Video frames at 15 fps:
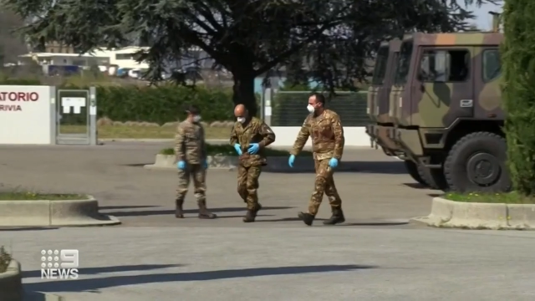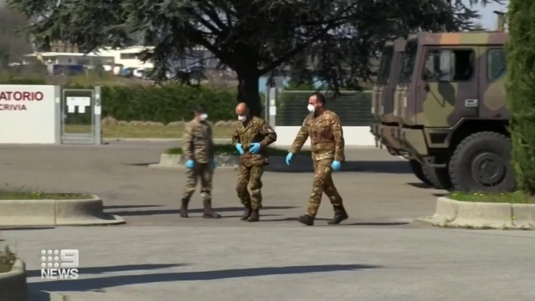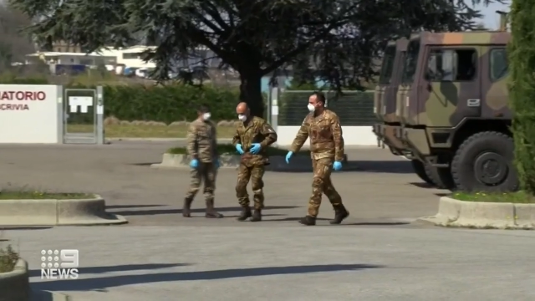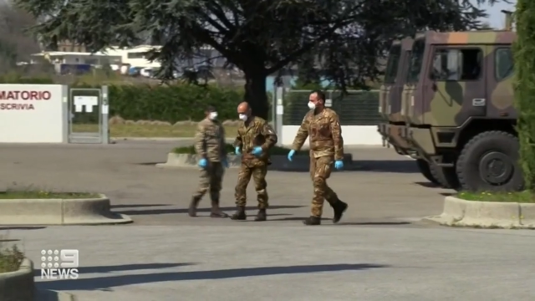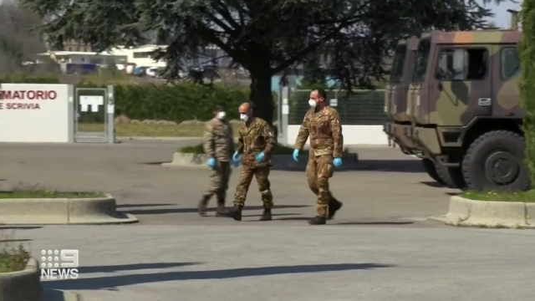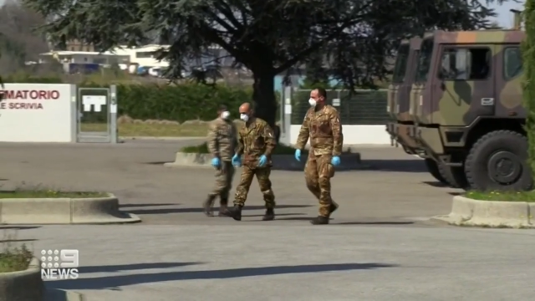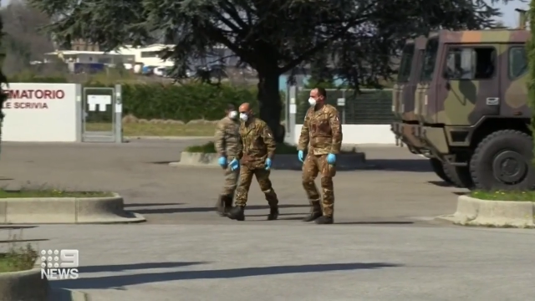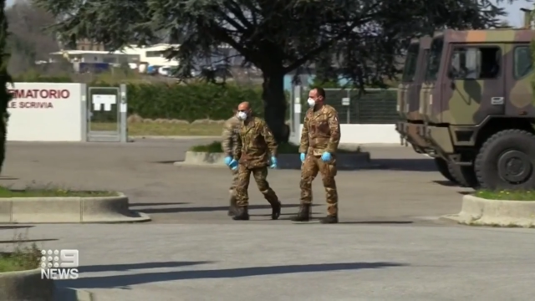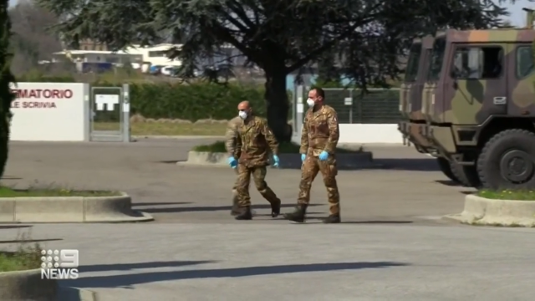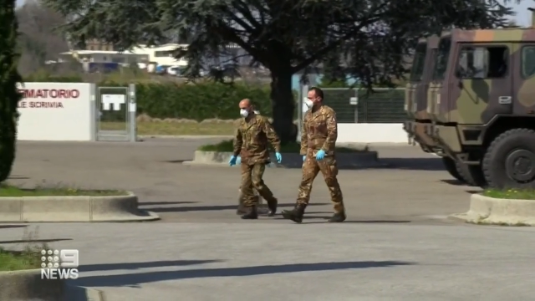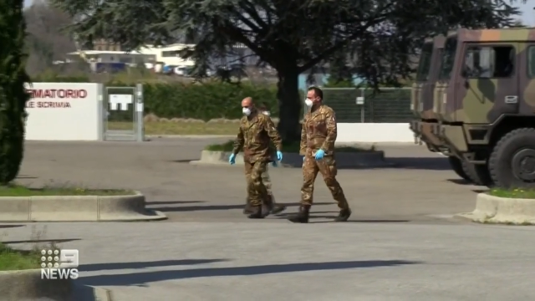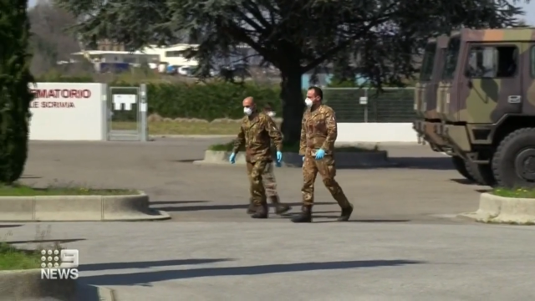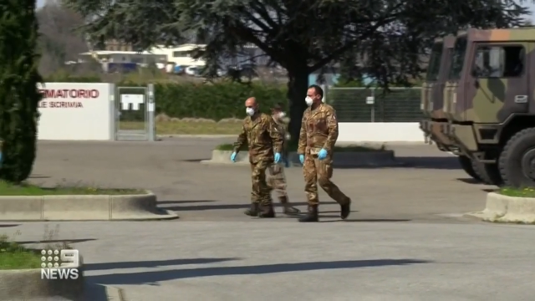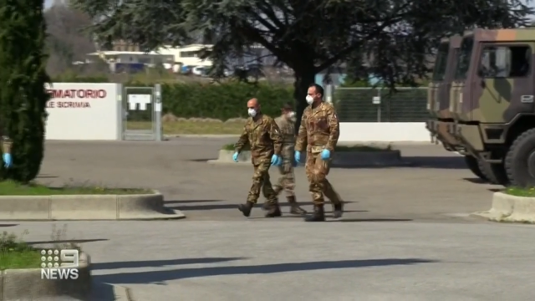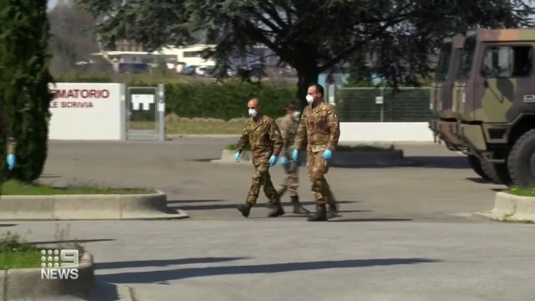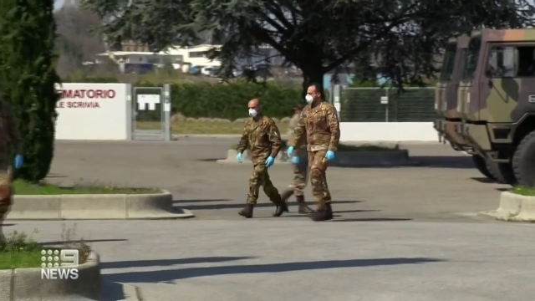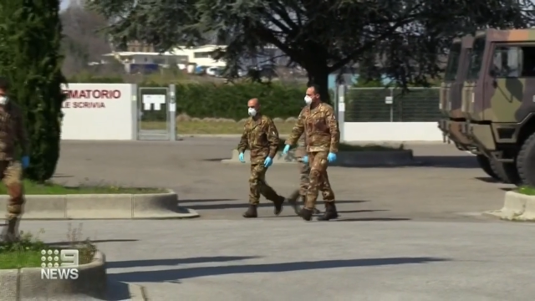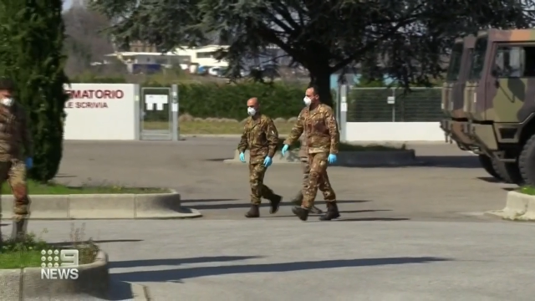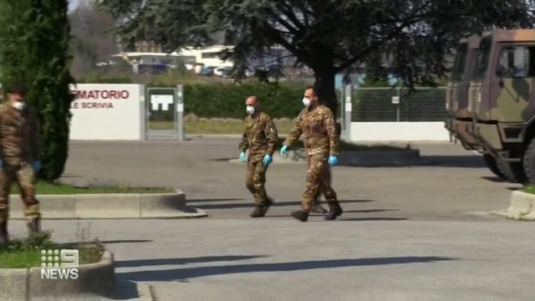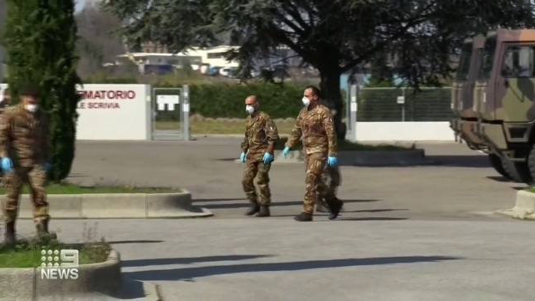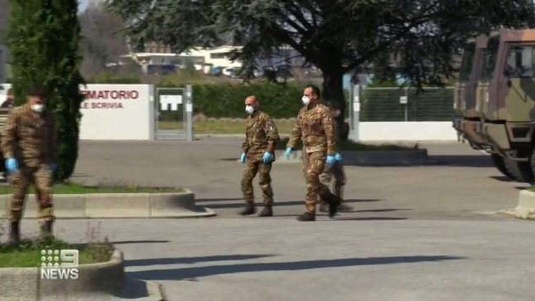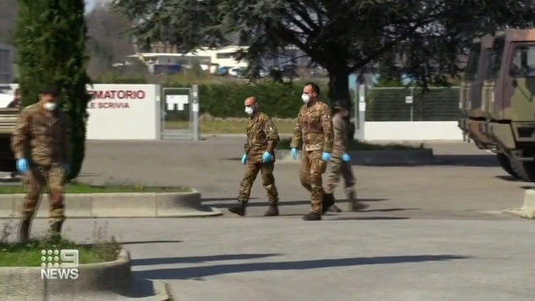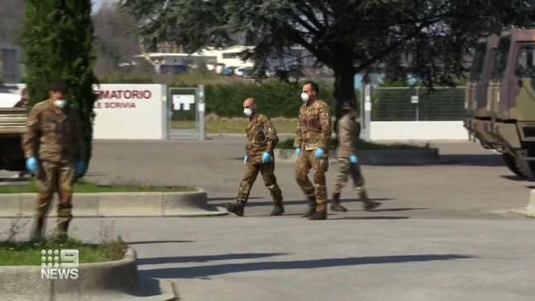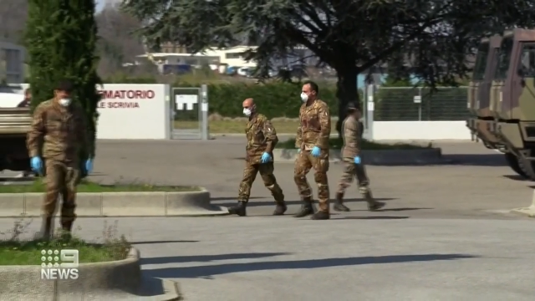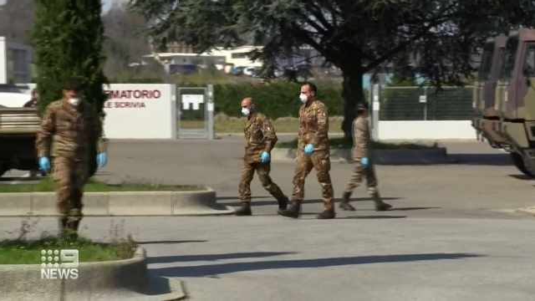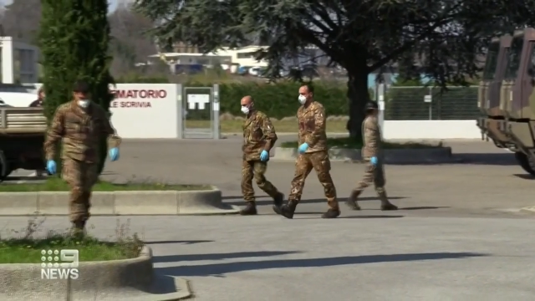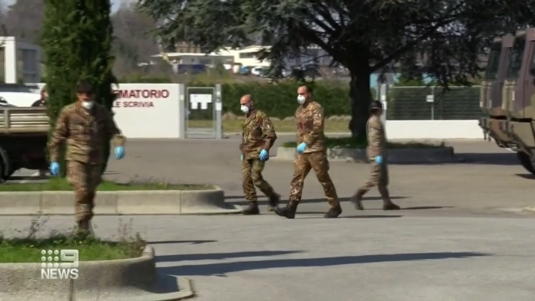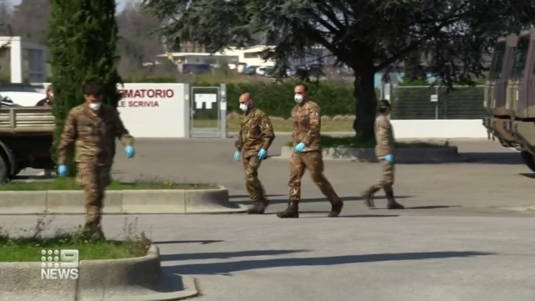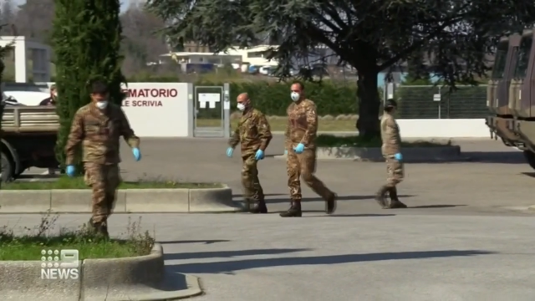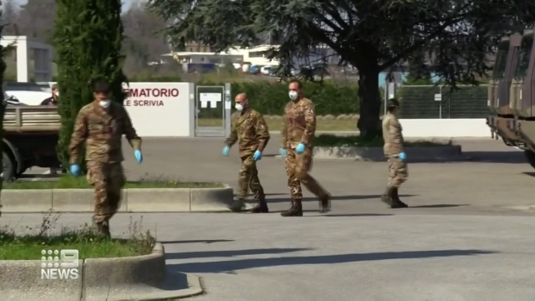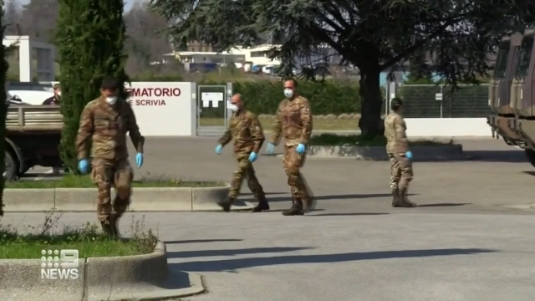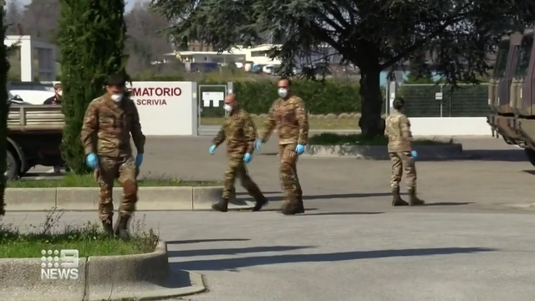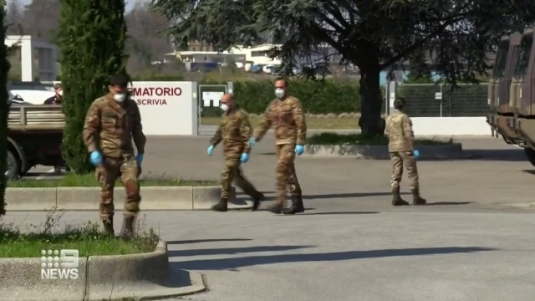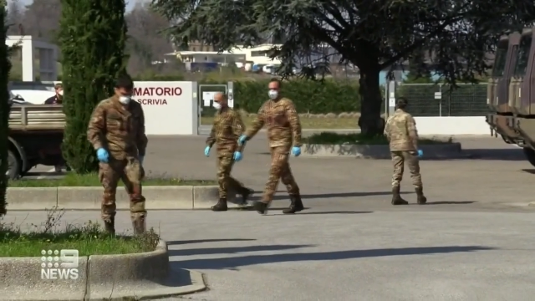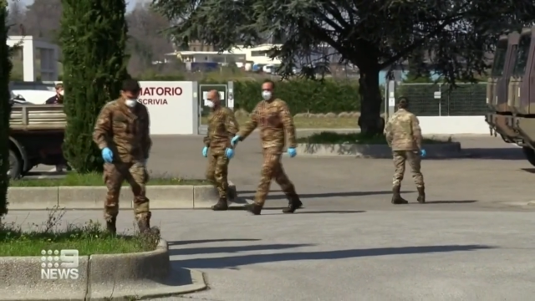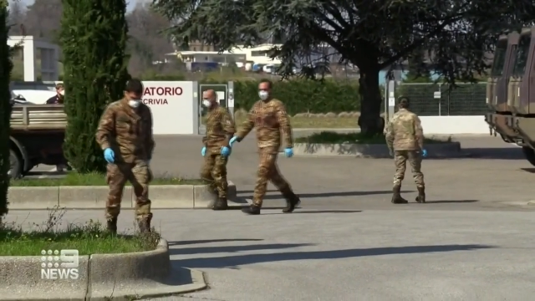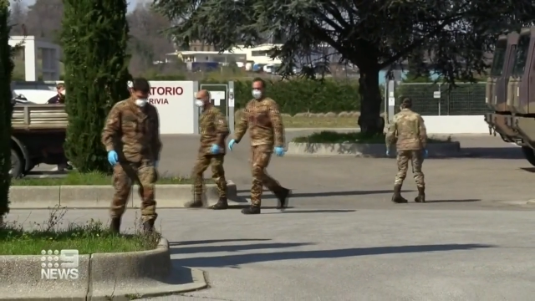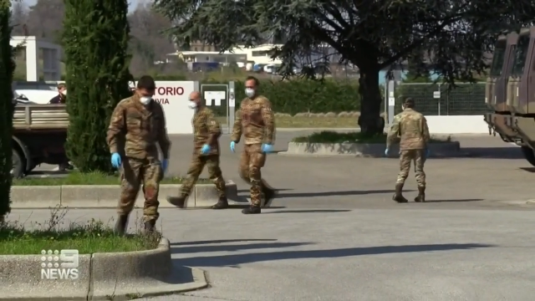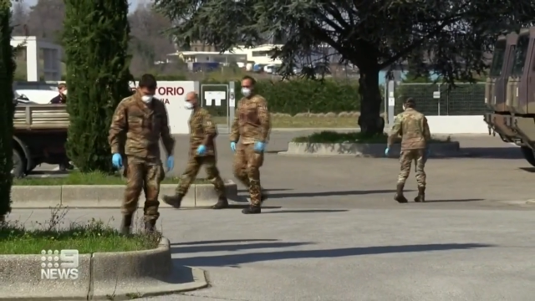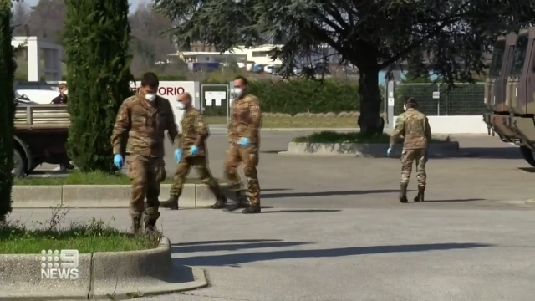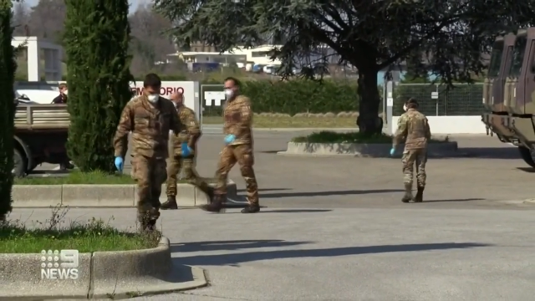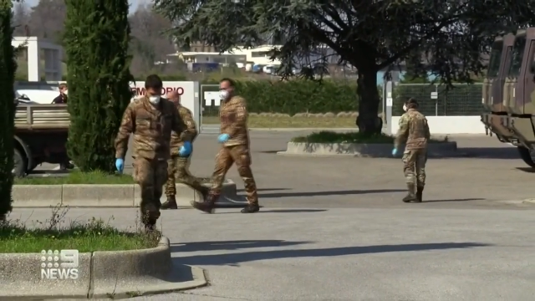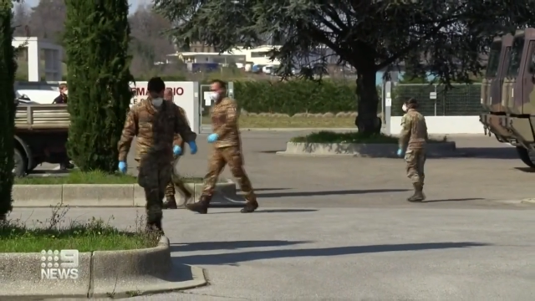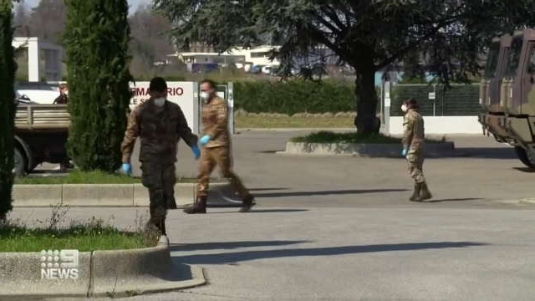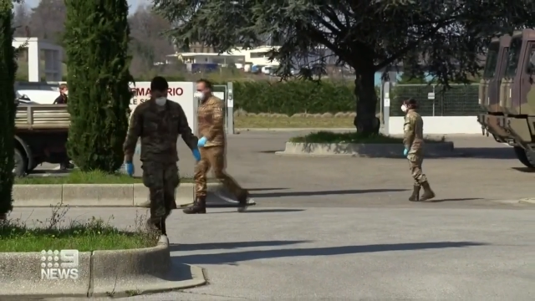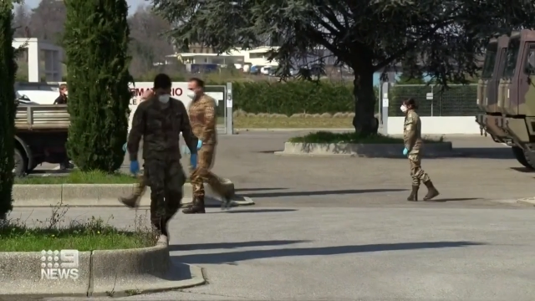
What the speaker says: (no speaker visible)